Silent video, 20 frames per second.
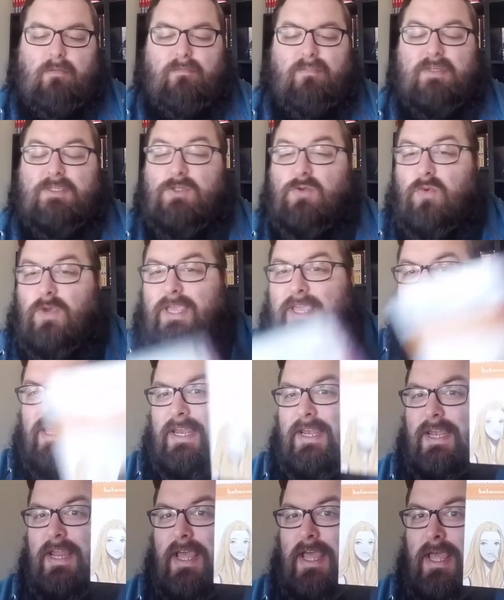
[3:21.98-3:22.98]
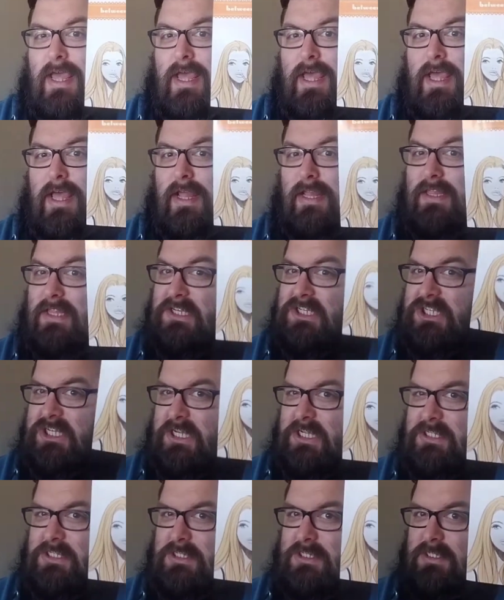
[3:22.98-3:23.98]
Between the
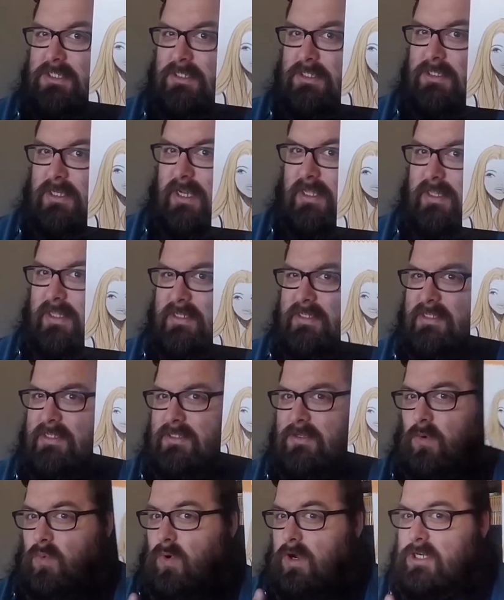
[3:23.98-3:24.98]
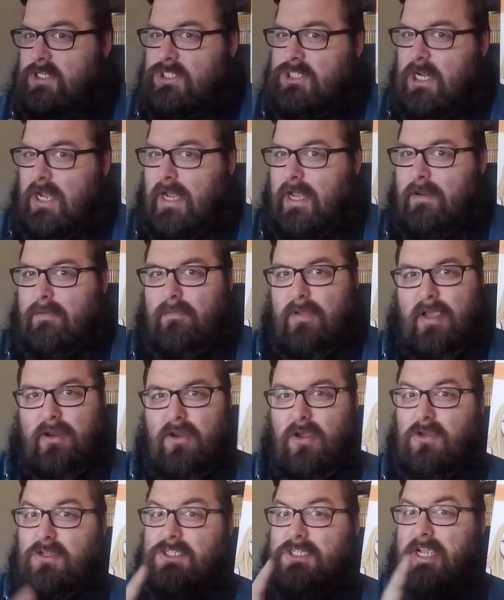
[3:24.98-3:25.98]
Sheets. I think this is a one-shot. I
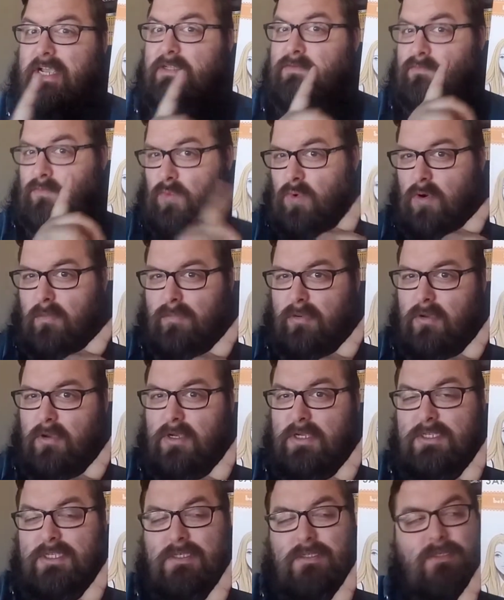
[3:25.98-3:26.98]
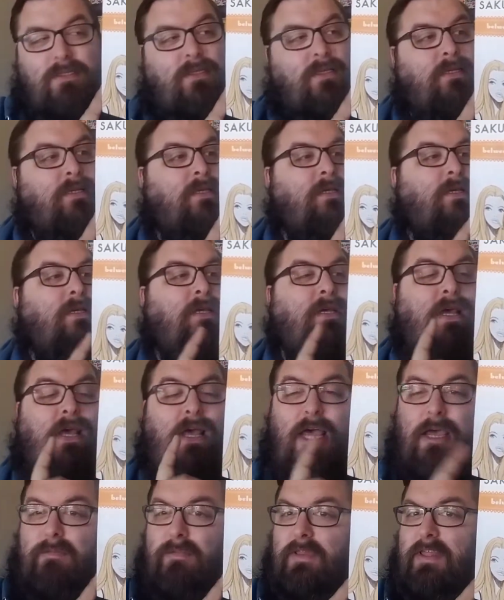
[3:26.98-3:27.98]
know she has more books,
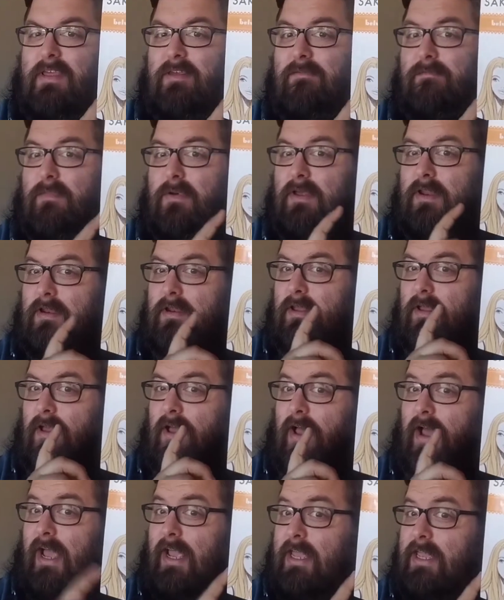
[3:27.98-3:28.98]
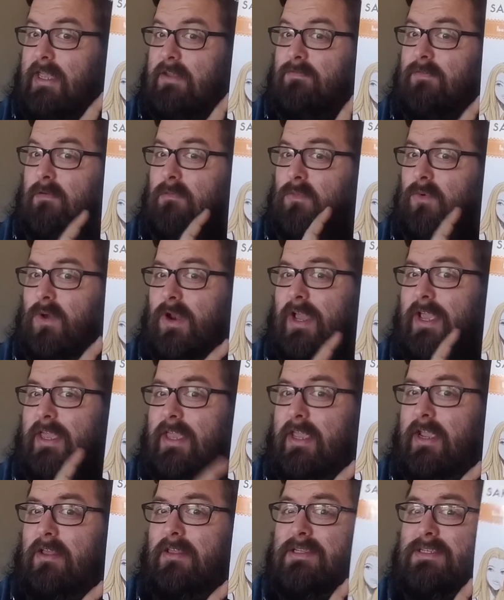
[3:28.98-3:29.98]
I believe, but from what I
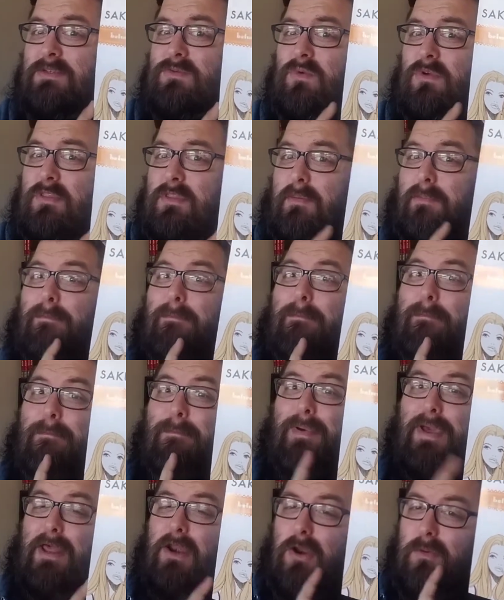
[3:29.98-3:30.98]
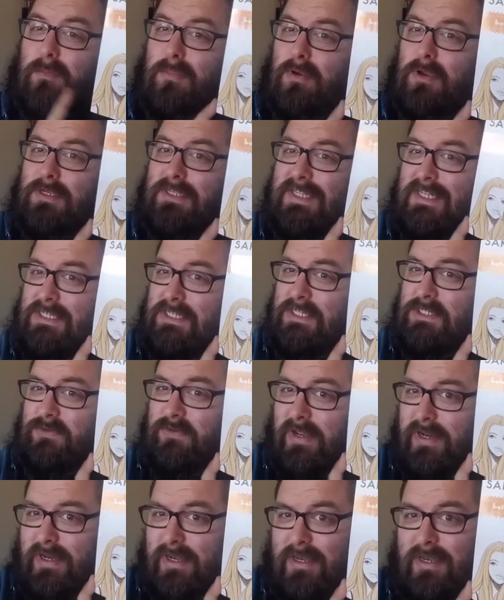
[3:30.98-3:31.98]
hear, this is one of the better books that she's
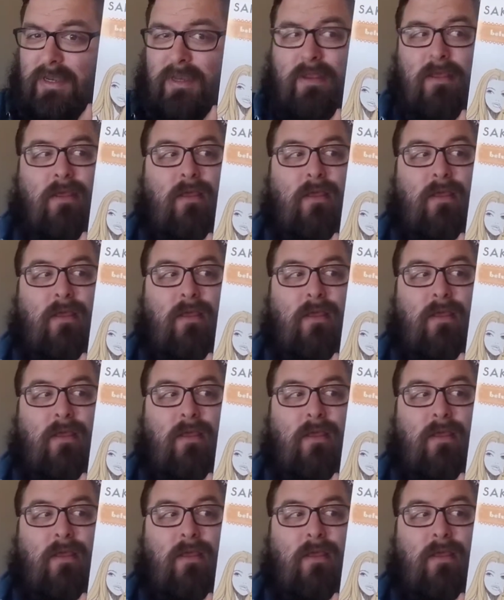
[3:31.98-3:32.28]
written.